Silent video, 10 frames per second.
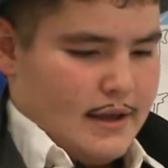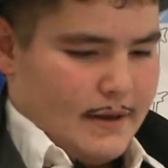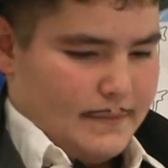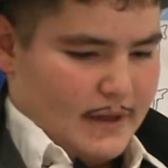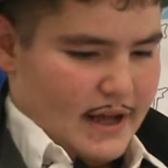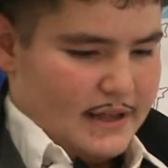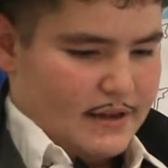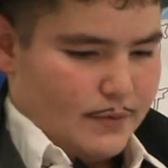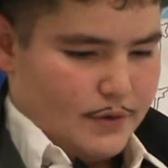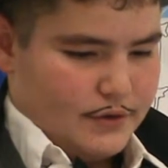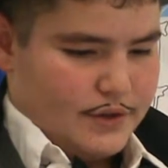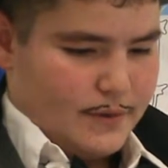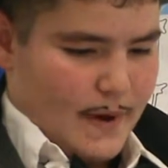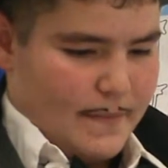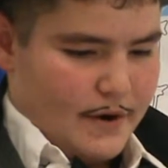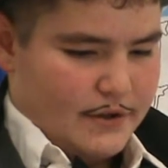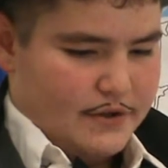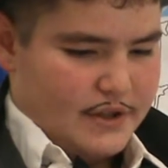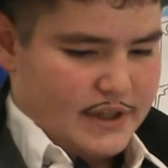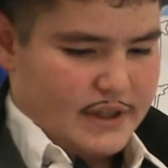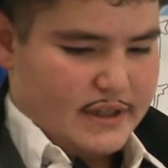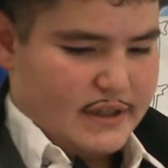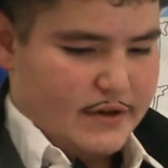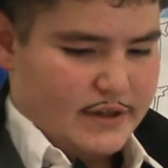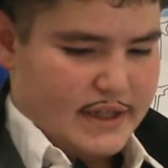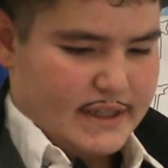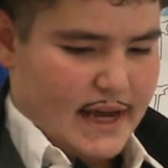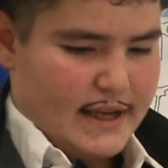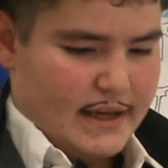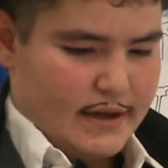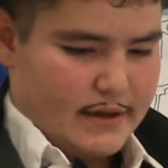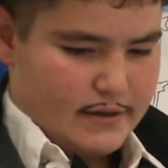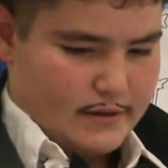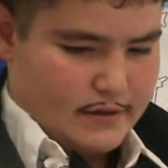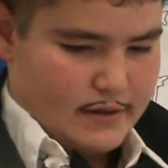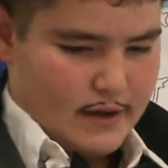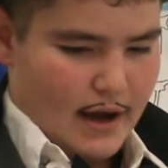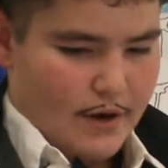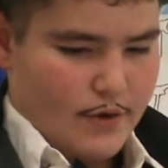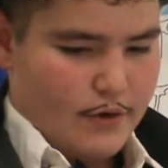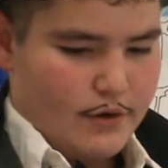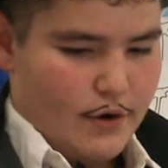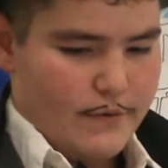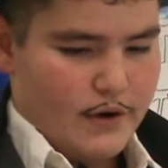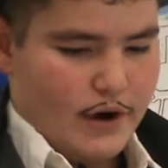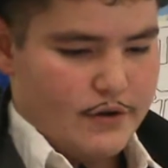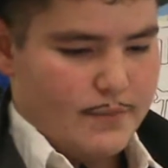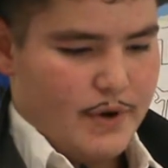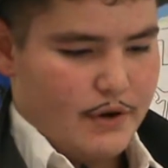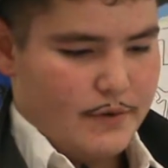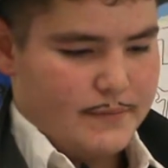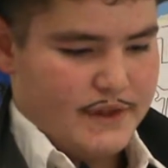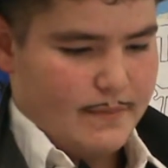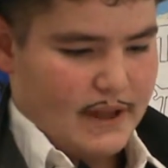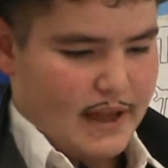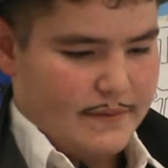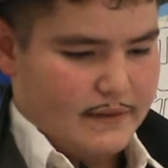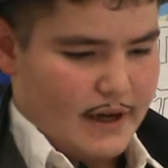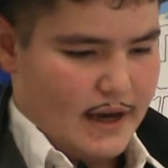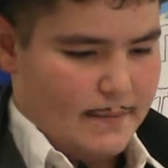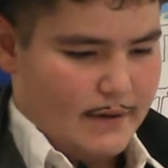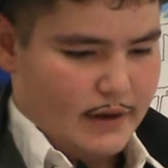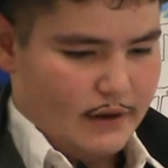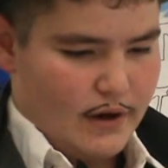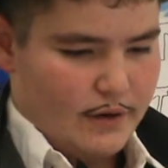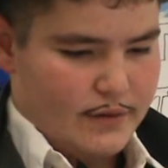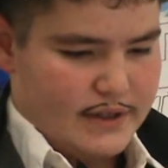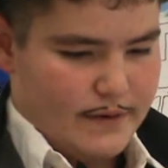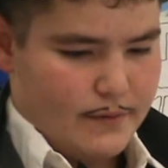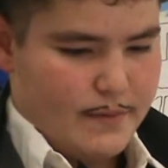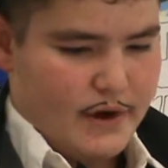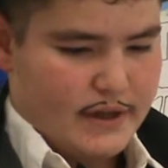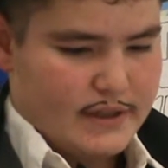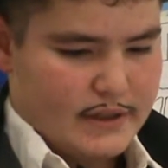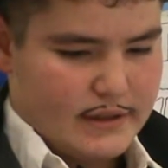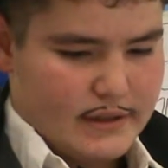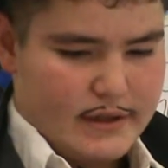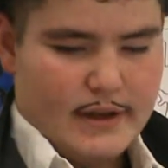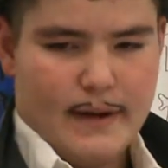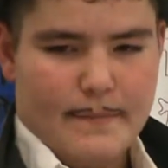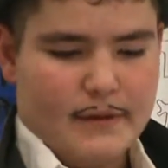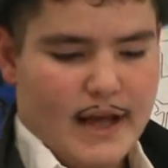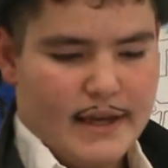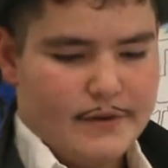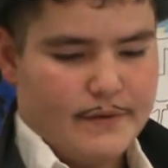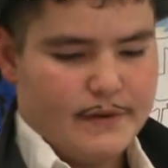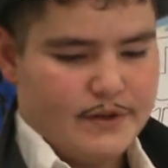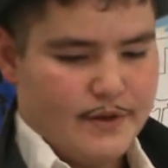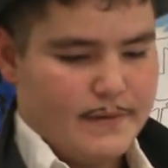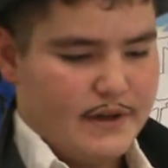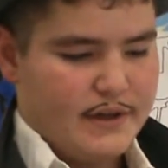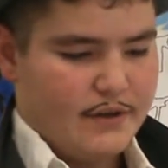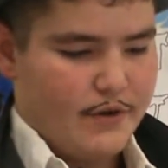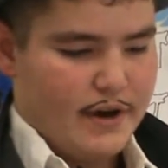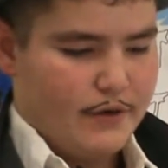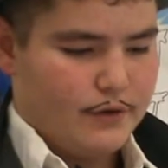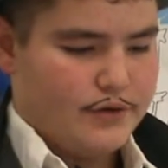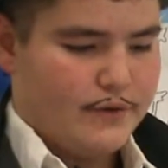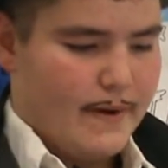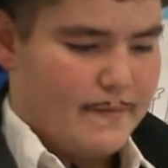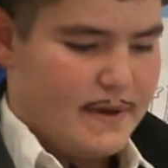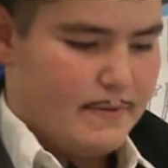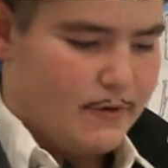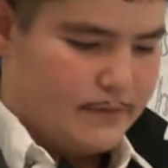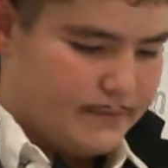I'm glad the world took my poetry just as seriously as I did. I wrote over 100 poems in my lifetime, along with several books. I'm glad to have contributed to the great culture of my people.